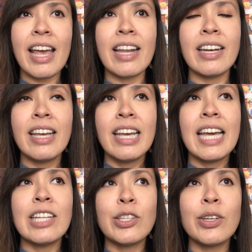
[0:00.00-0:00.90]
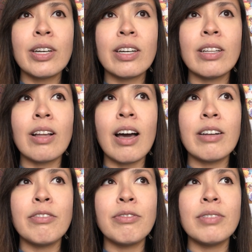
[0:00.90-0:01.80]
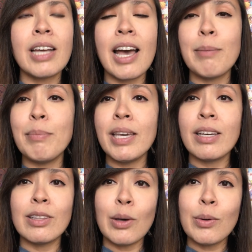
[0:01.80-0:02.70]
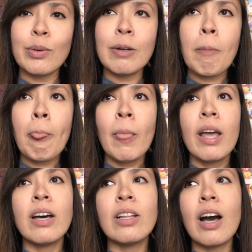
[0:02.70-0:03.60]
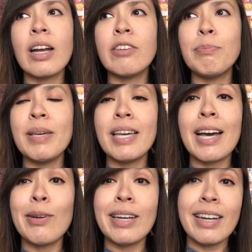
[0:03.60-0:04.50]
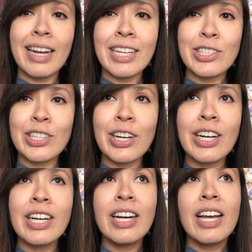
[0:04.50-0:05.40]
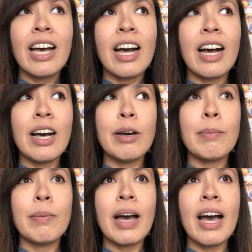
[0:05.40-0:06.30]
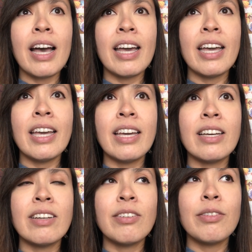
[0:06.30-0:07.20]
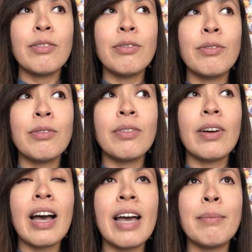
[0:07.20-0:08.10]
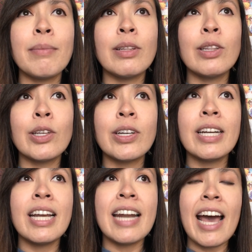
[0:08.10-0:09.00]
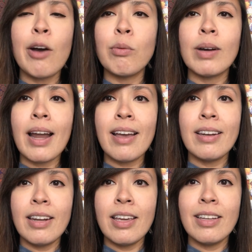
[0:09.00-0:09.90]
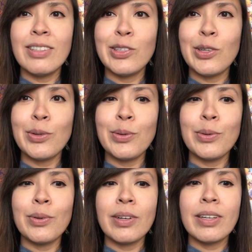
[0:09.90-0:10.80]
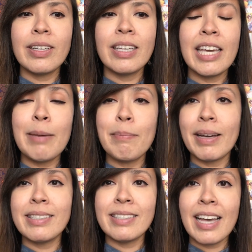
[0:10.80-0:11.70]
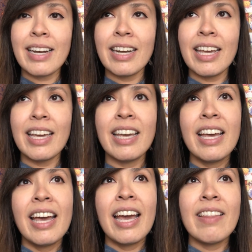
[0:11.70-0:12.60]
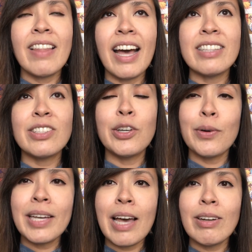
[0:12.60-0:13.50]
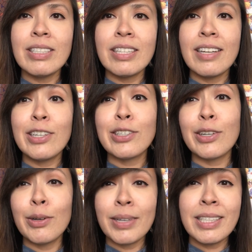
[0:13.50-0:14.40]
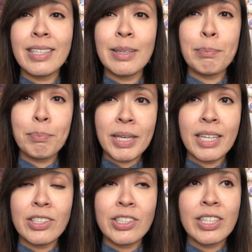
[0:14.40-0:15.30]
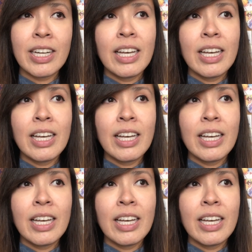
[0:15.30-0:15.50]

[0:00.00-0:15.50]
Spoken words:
And it took a lot of time being alone, a lot of being out in nature. I'm learning now what I need to keep my sanity, and that's going out into nature, going to the beach,